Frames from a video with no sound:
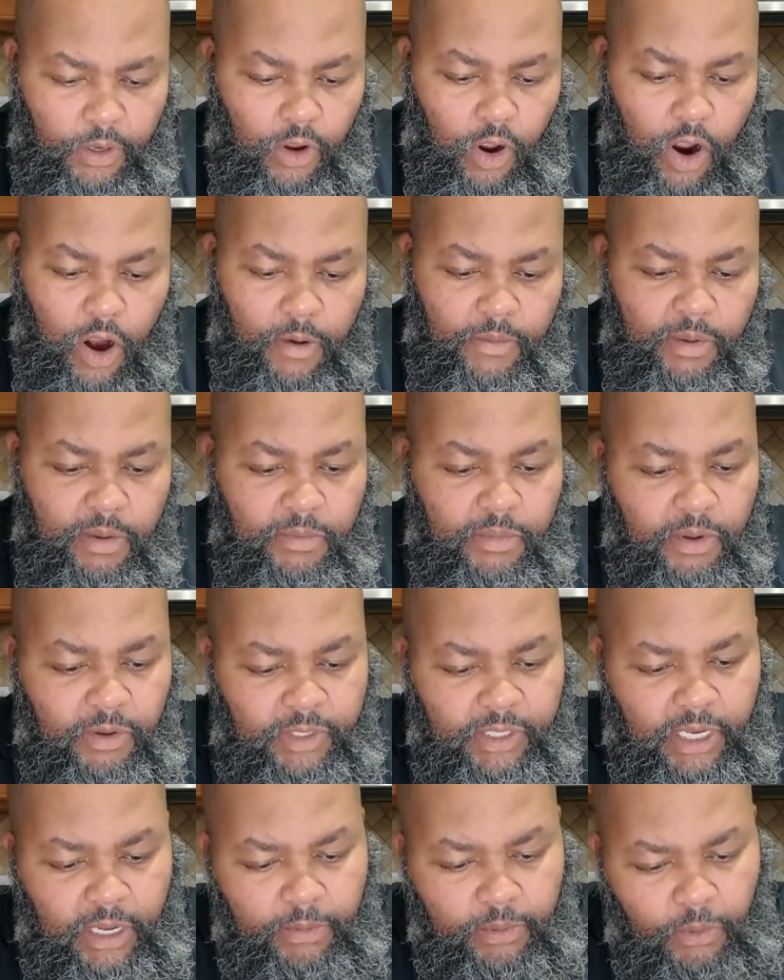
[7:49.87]
carbon
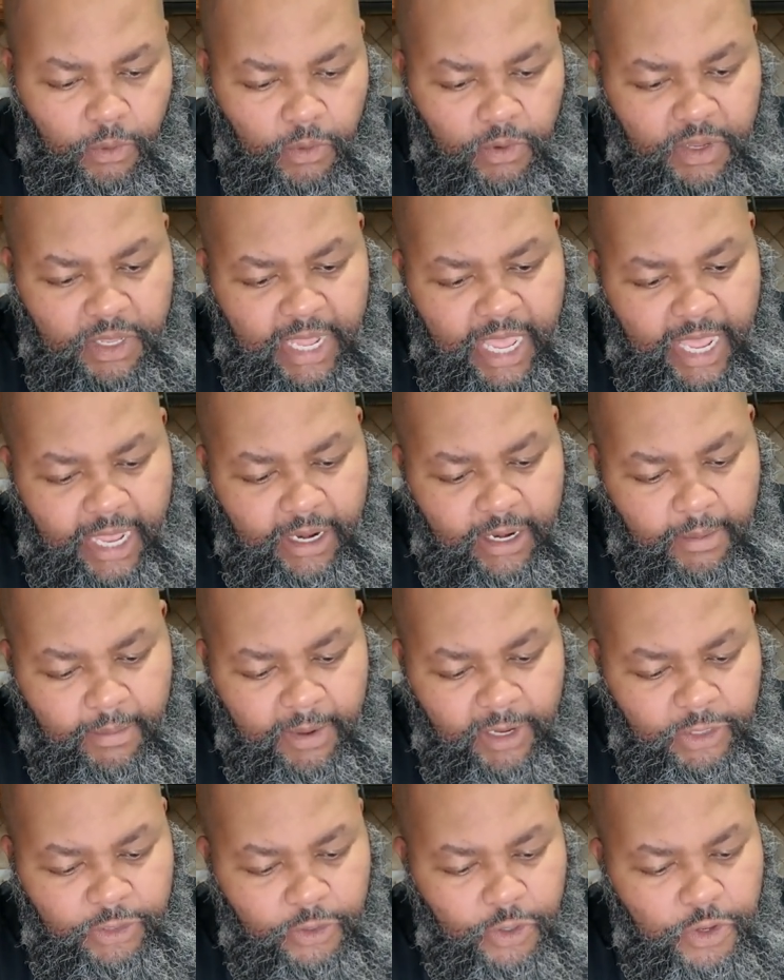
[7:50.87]
built up on that,
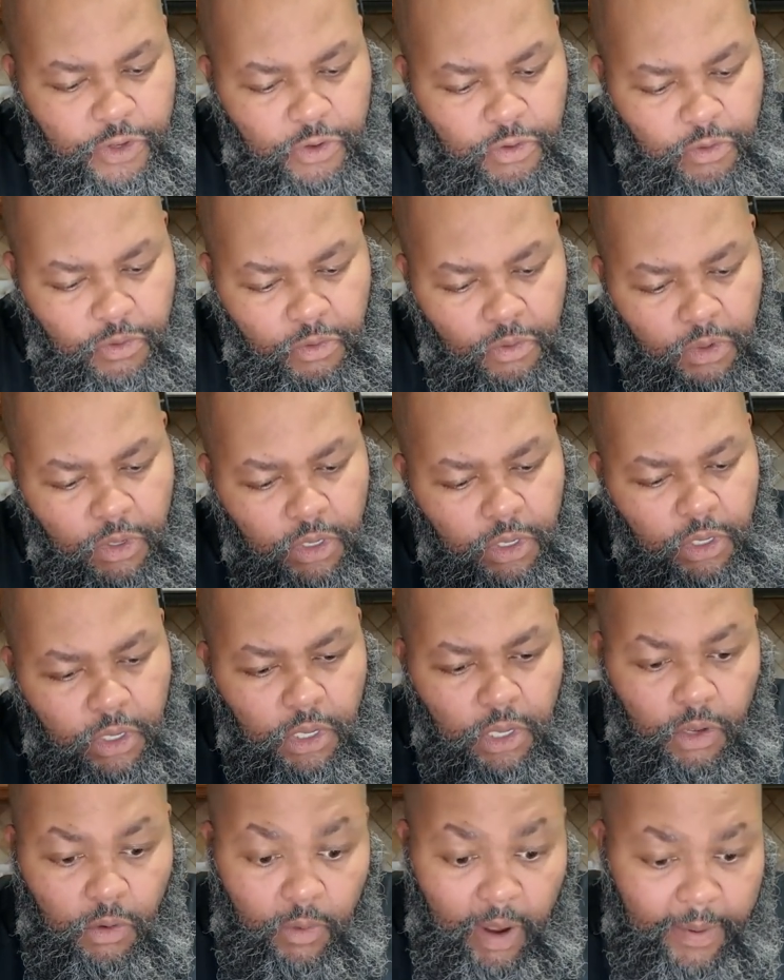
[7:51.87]
make sure you
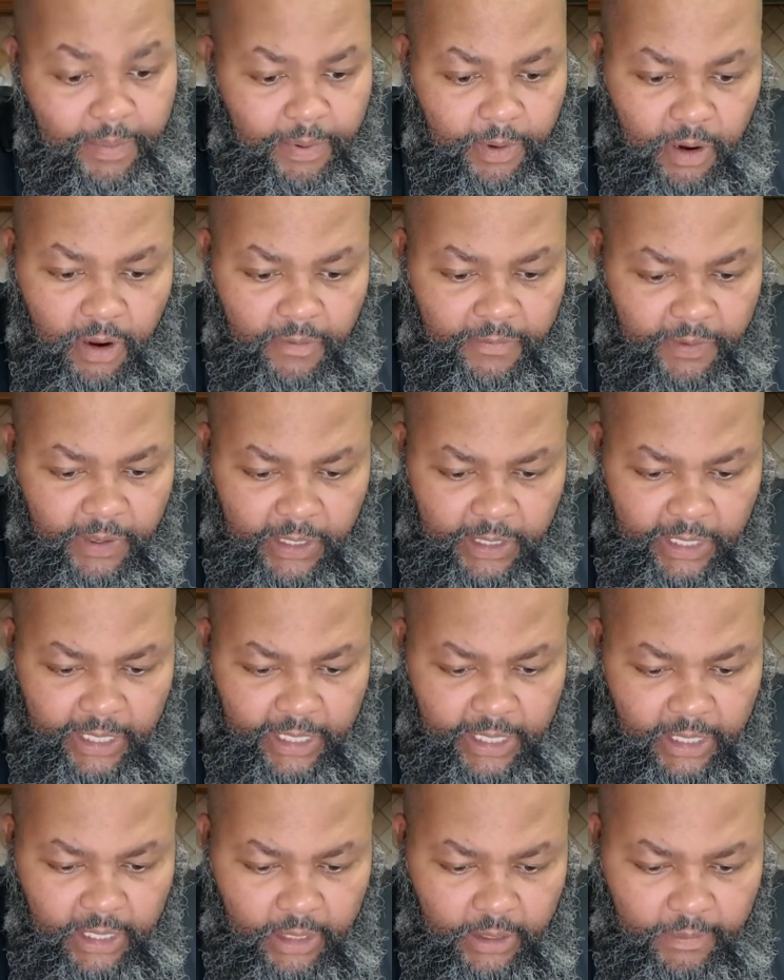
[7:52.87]
wipe it off and
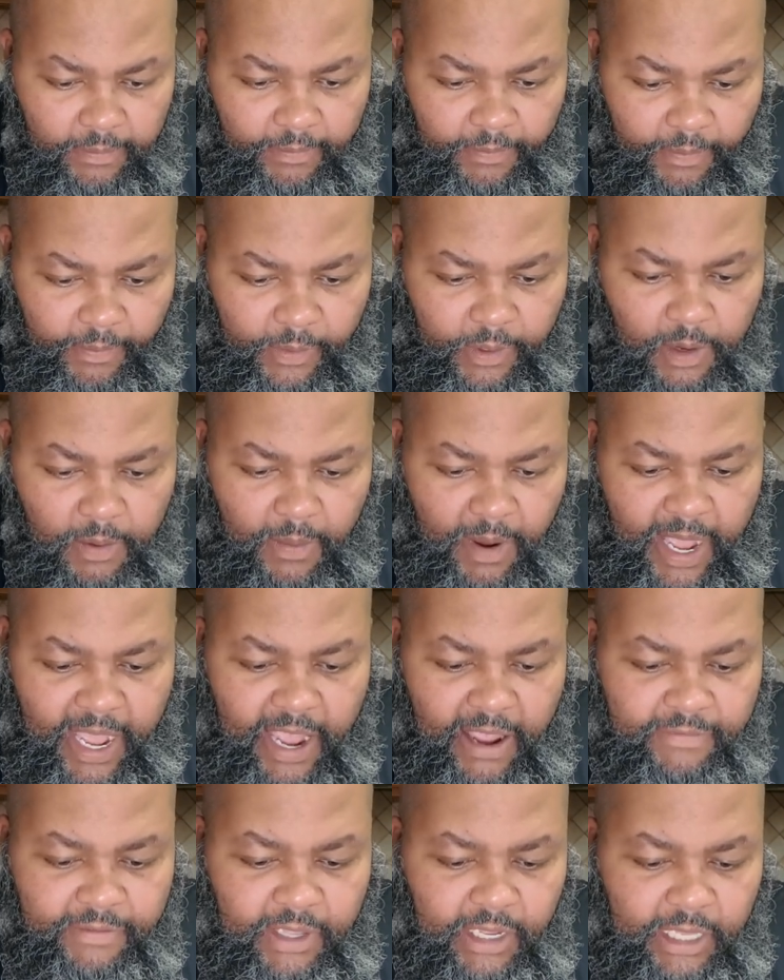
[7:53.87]
clean it. You might
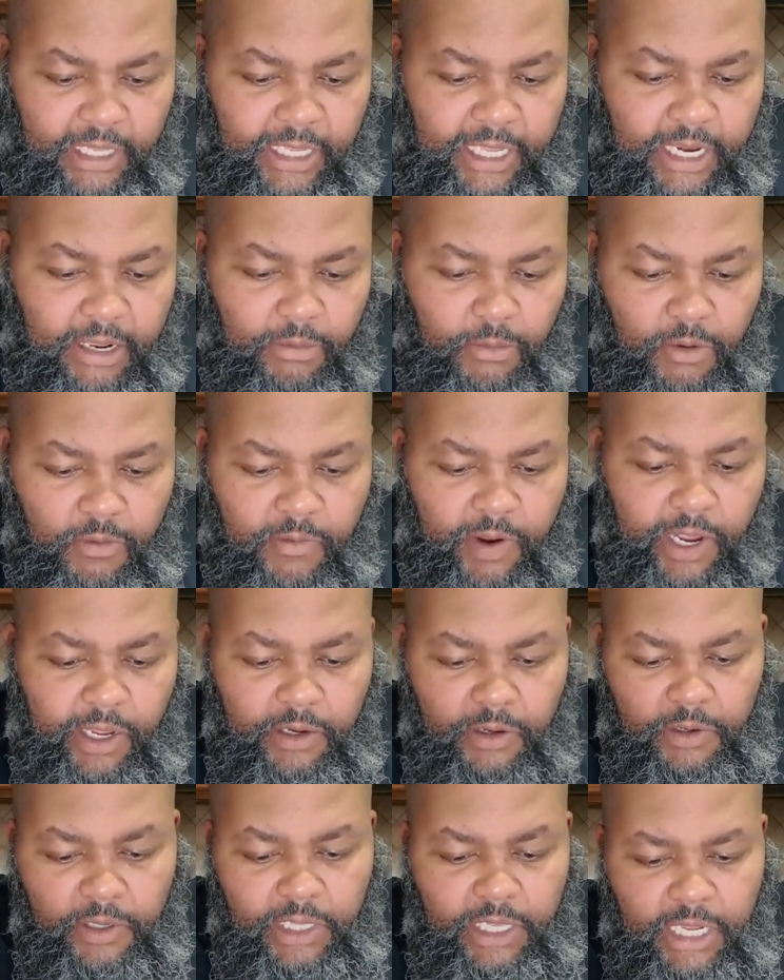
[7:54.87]
have to clean it more
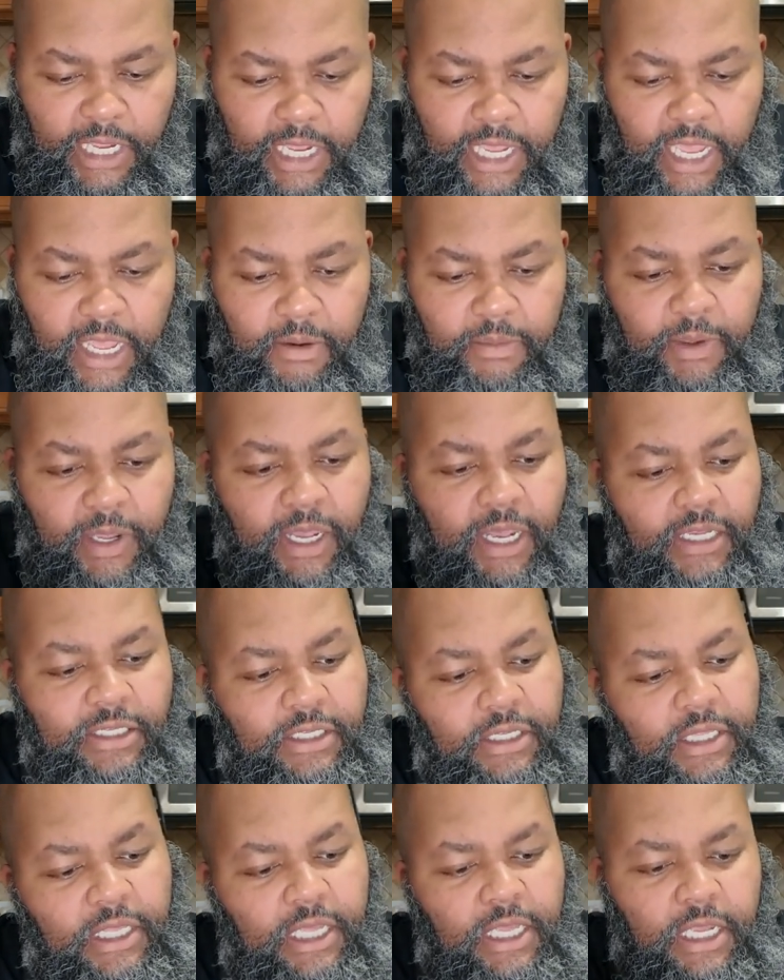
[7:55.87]
regularly, again,
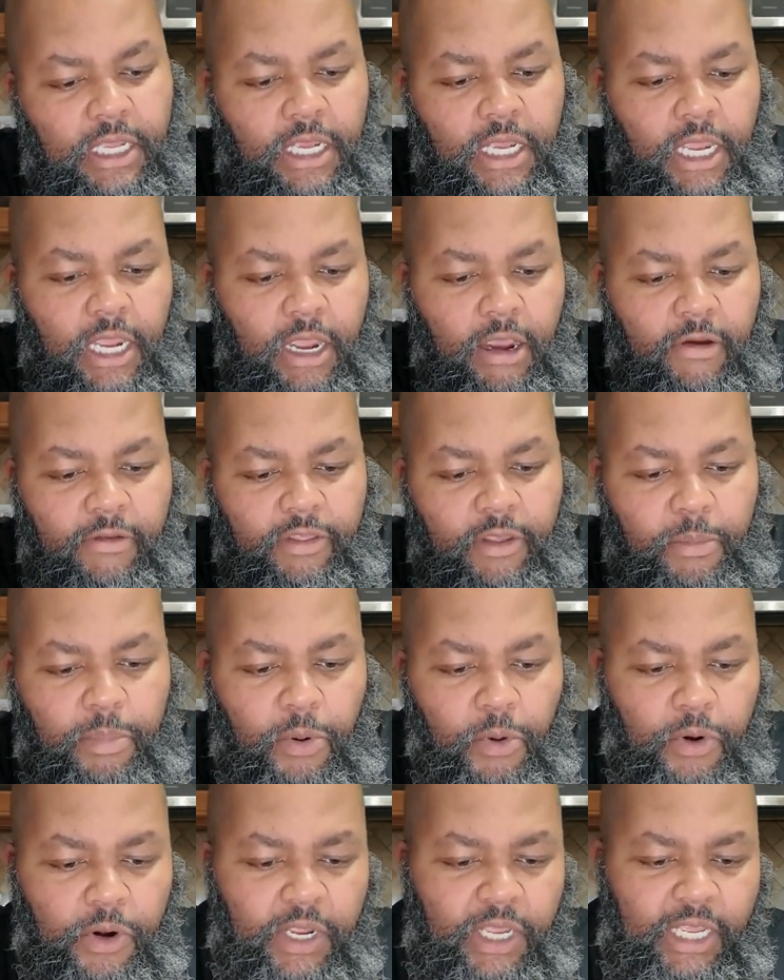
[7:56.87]
because of the
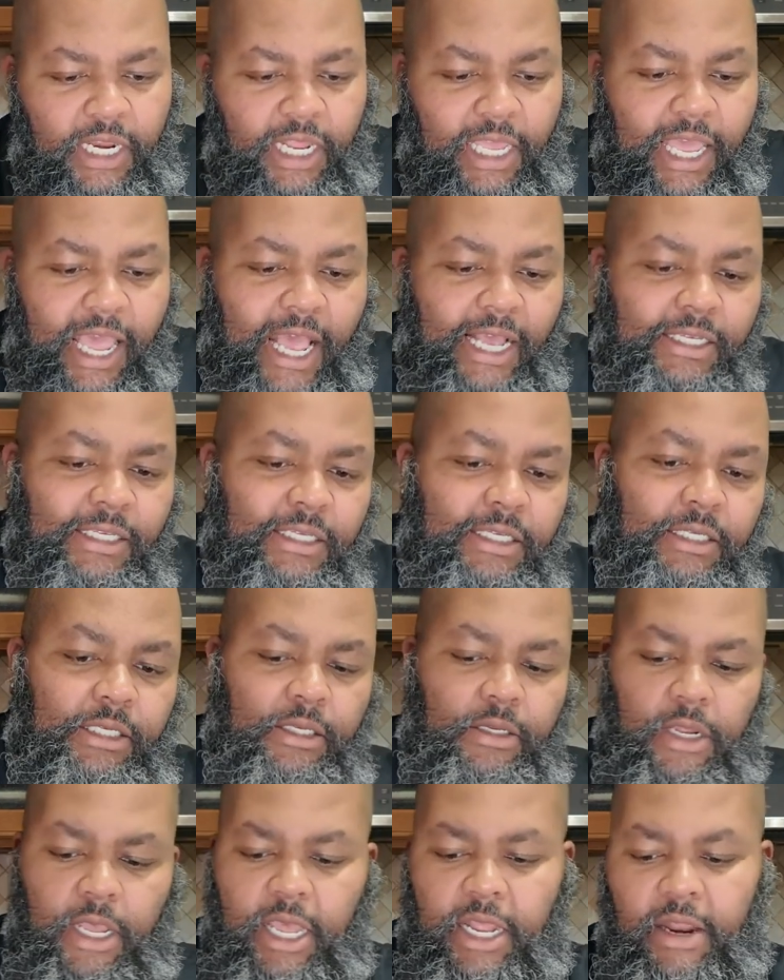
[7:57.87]
porting and the gases
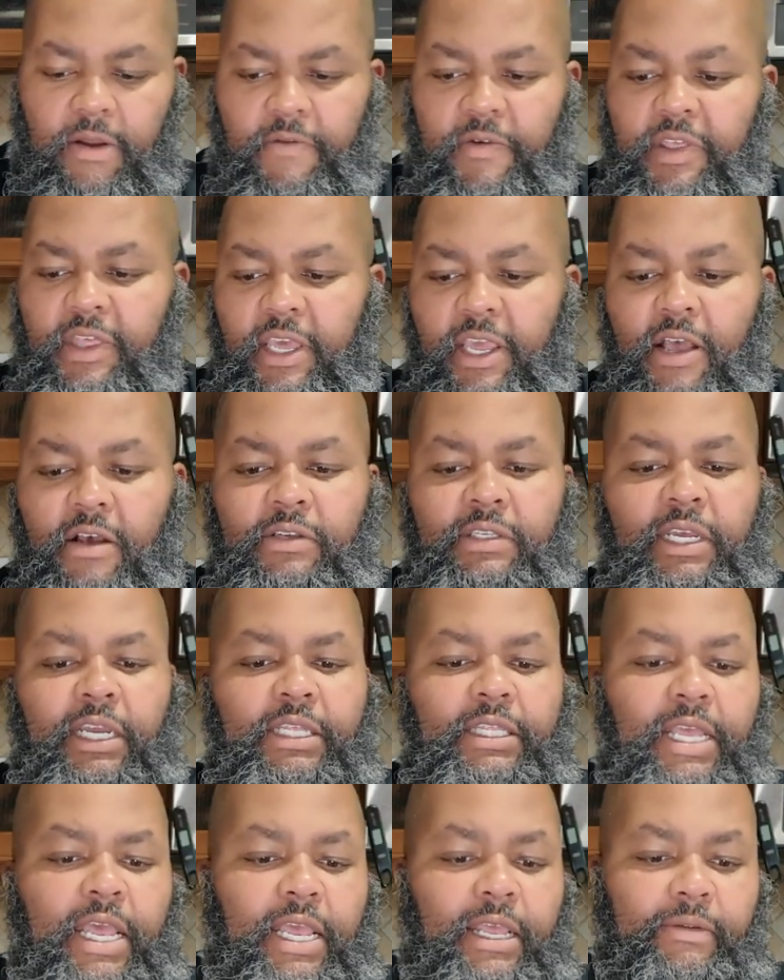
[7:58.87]
and everything else
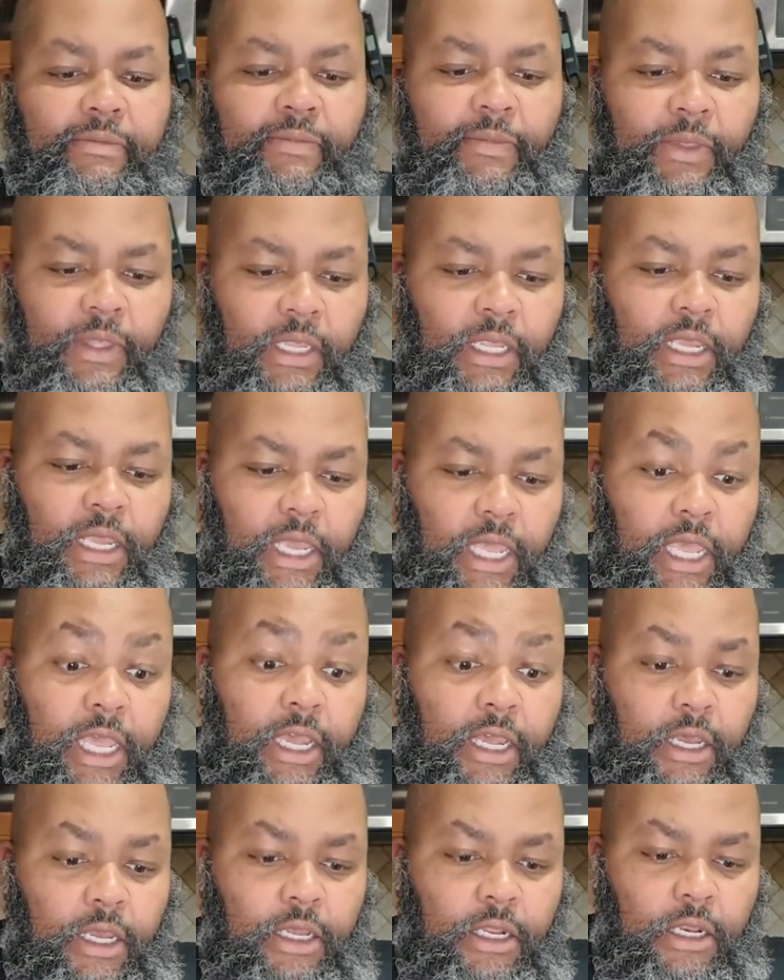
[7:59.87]
like that.
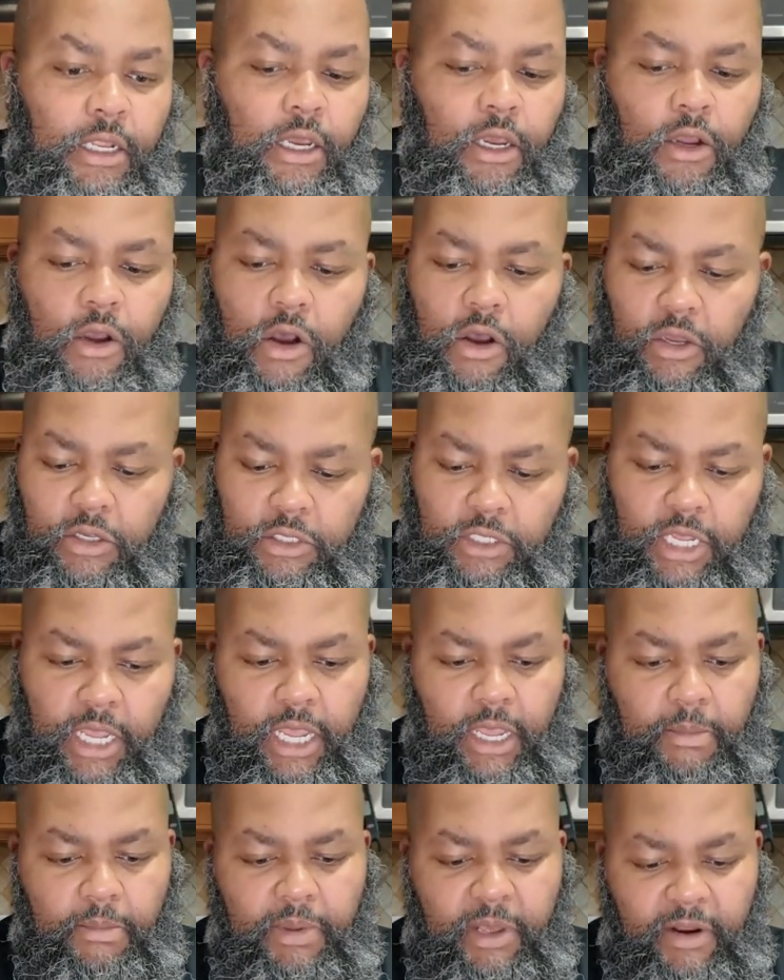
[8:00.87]
It could cause
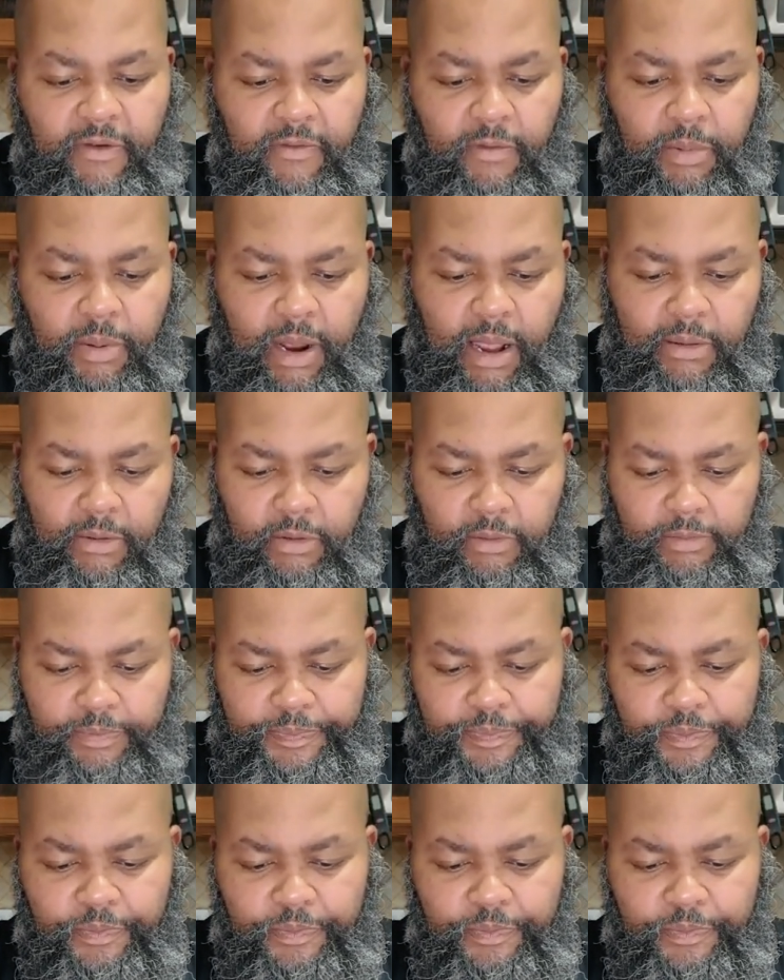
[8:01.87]
a bit of a problem.